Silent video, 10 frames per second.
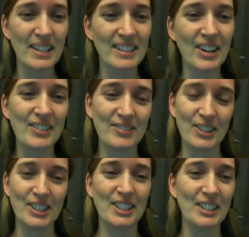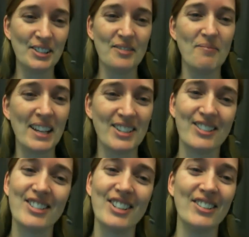darn fortunate to have met
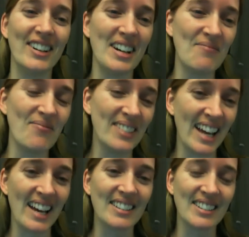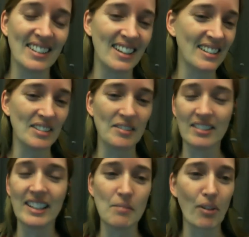you too. Yes,
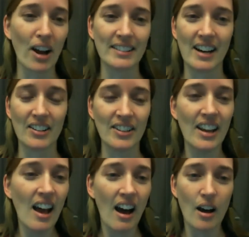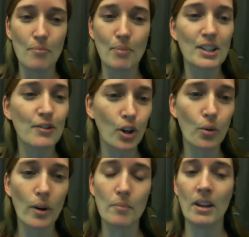Leigh brought down a bunch of
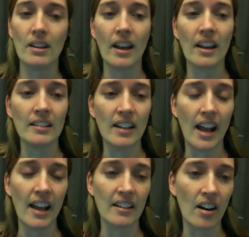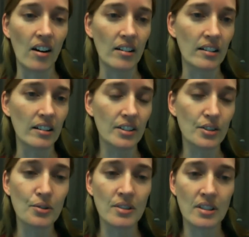equipment, and our
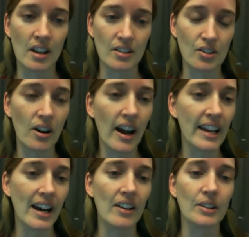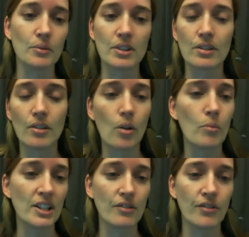students got to try it out. It was so
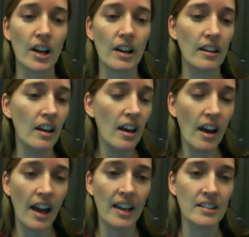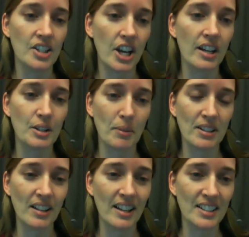much fun, and Jay and I spent
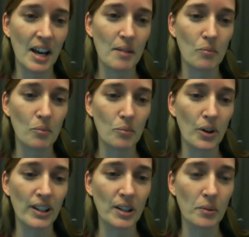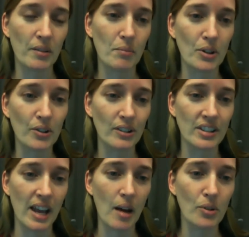a lot of time working with mirrorless
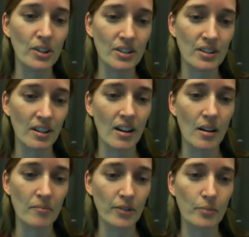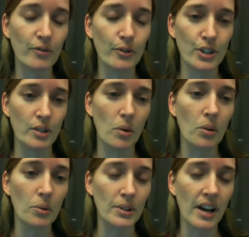cameras from Fuji
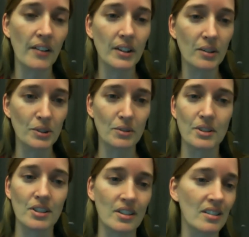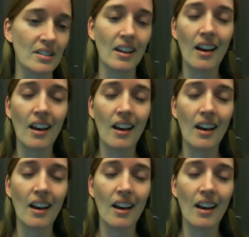while we were down there, which was just